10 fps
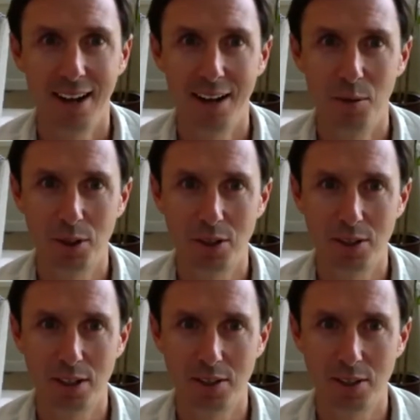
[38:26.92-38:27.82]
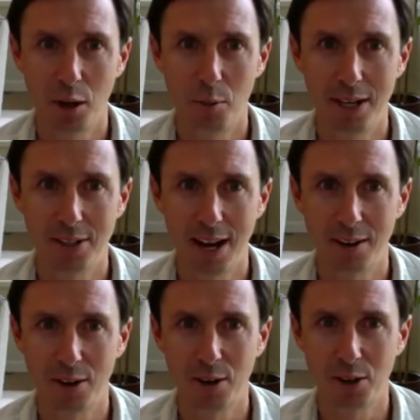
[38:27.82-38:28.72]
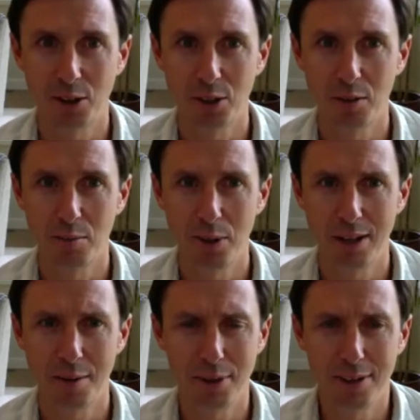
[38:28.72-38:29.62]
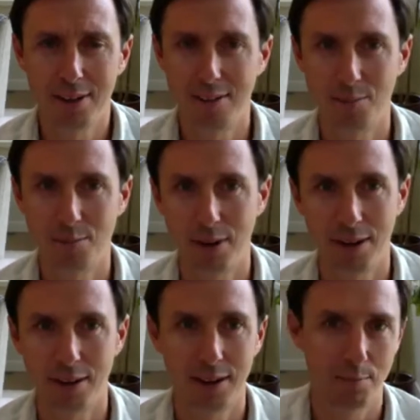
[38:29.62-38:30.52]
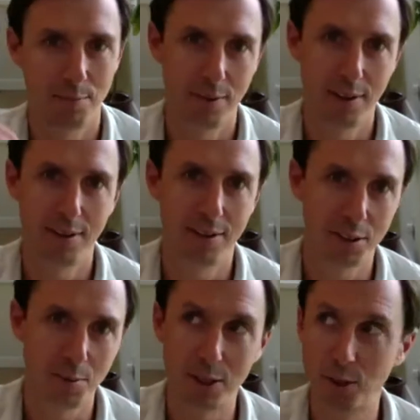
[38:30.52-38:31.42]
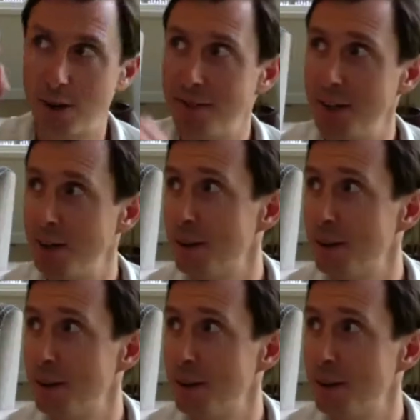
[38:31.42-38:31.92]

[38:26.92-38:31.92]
which is the cell-based agriculture meat company that is, I think, this much revenue,